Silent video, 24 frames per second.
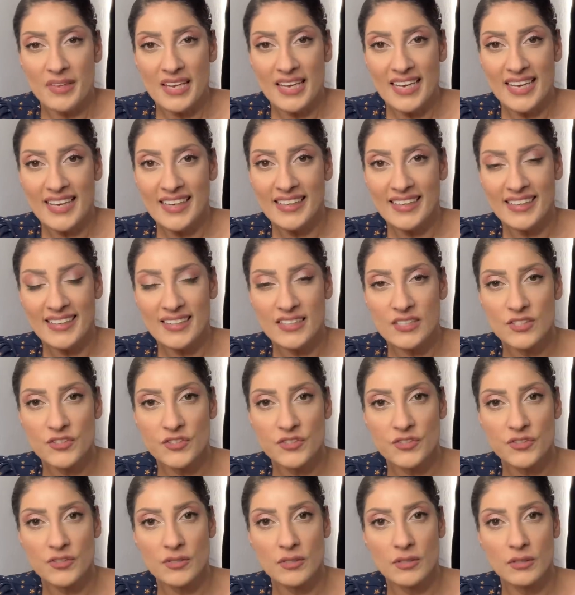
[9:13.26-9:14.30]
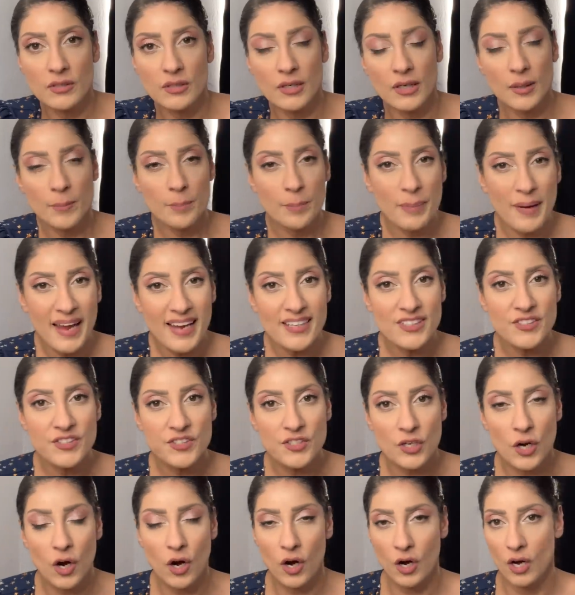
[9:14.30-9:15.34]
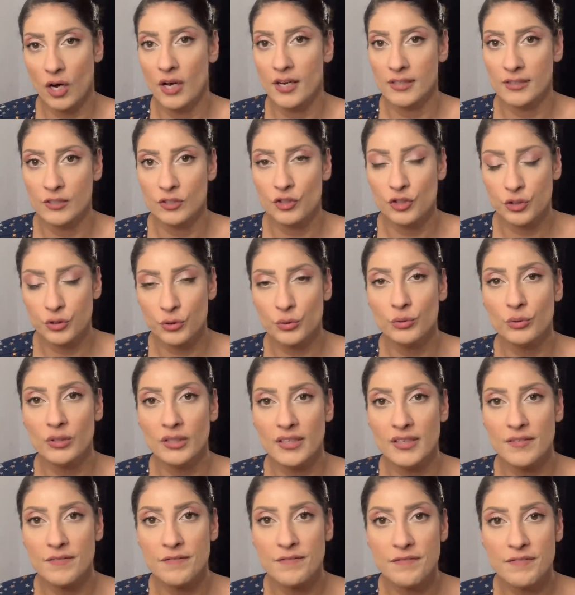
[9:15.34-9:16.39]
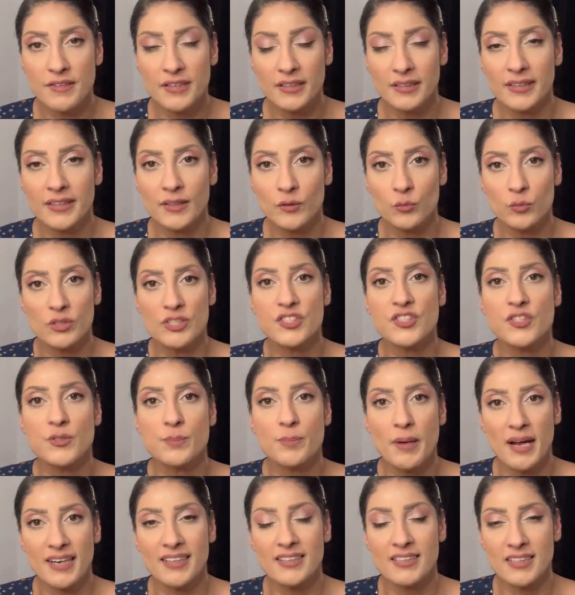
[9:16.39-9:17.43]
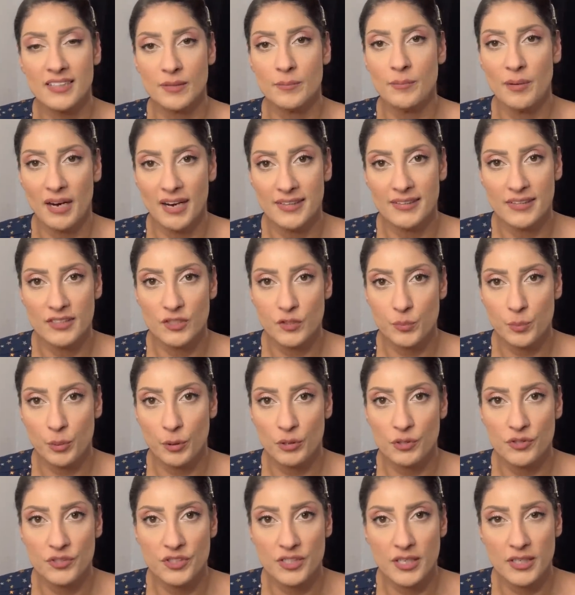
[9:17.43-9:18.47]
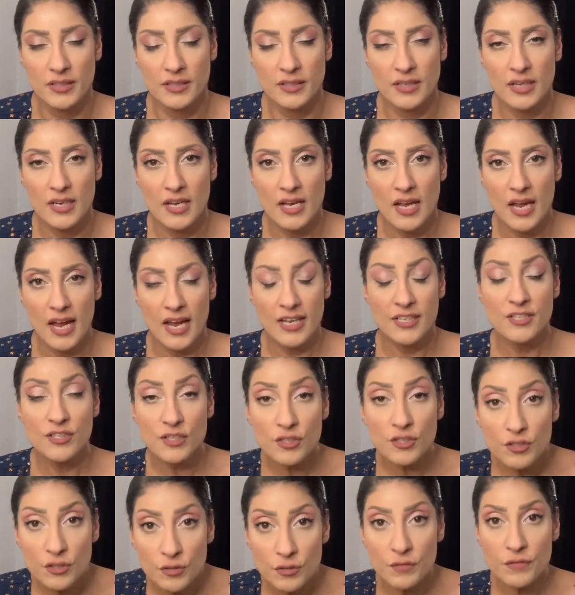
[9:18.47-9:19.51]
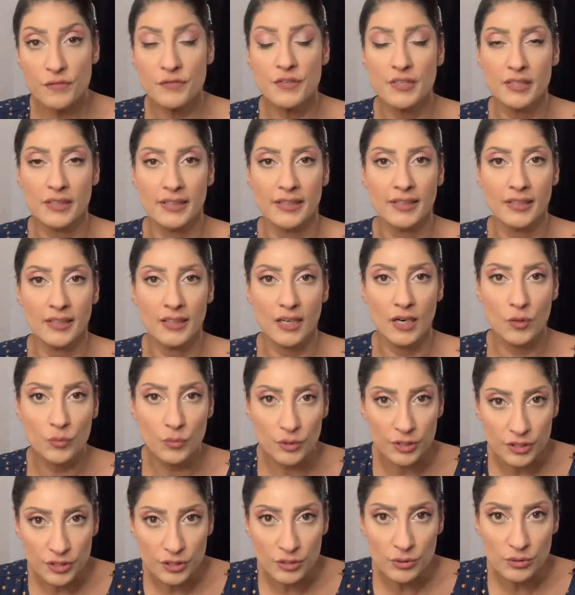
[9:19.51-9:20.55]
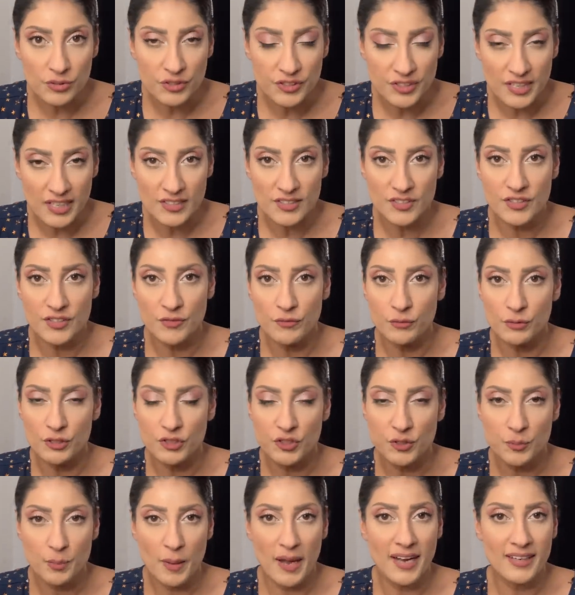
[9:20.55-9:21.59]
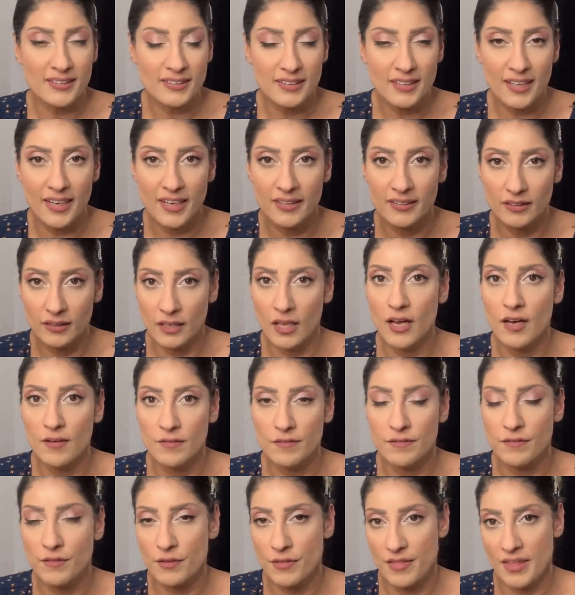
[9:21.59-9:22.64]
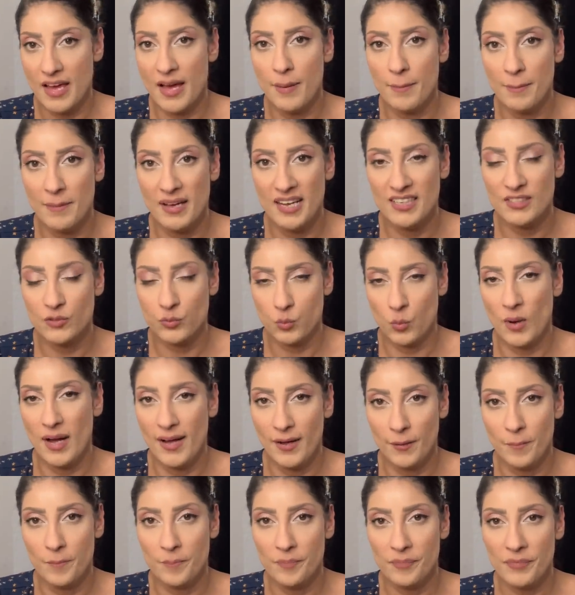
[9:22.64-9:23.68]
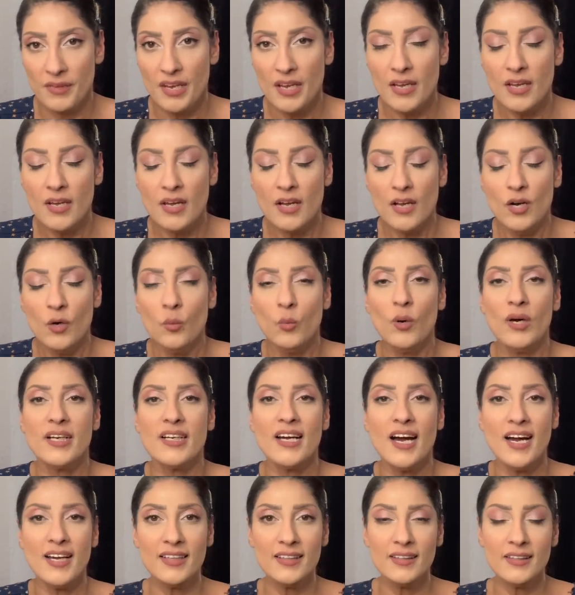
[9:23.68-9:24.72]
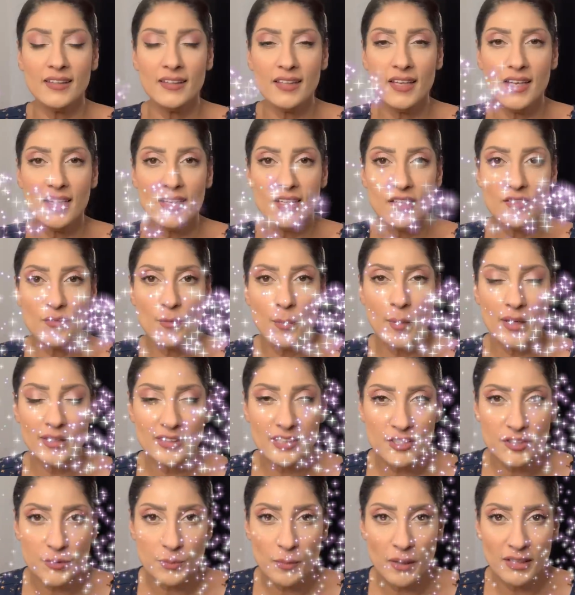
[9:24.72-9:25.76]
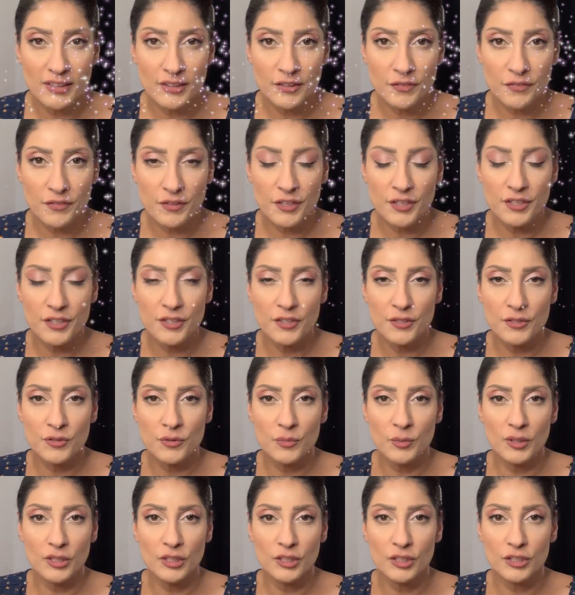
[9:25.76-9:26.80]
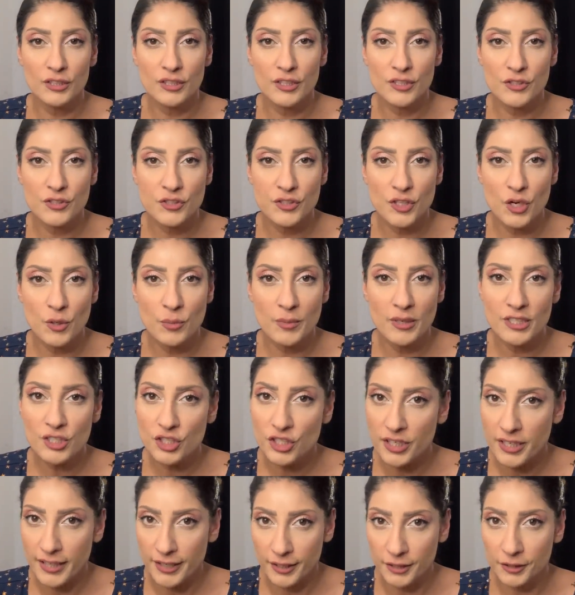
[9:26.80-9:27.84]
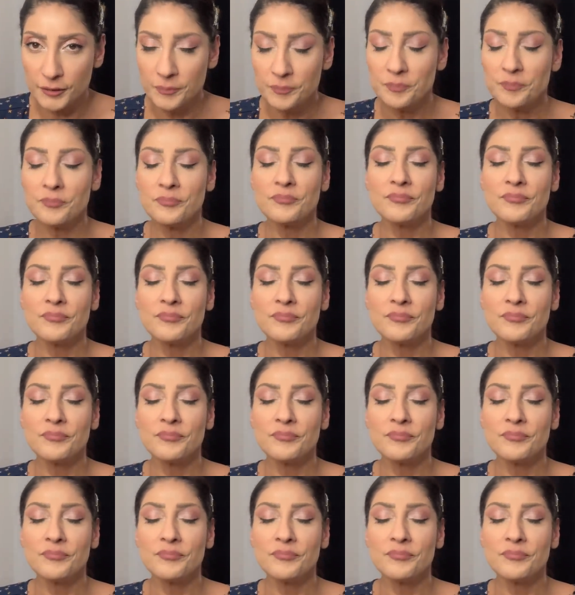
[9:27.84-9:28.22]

it is based on truly feeling respected by this person and you feeling a renewed sense of respect and love for them as well. What I love about this month for you, well, look, there's so much here,